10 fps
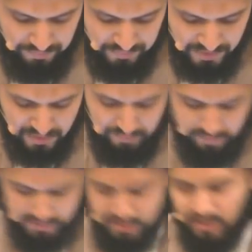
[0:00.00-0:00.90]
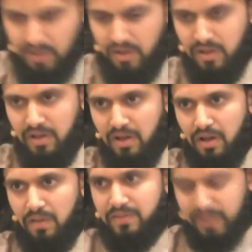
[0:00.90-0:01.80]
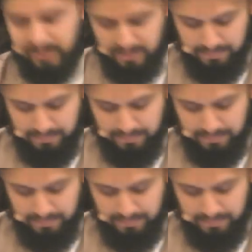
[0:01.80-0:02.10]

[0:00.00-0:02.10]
That's the first. The second.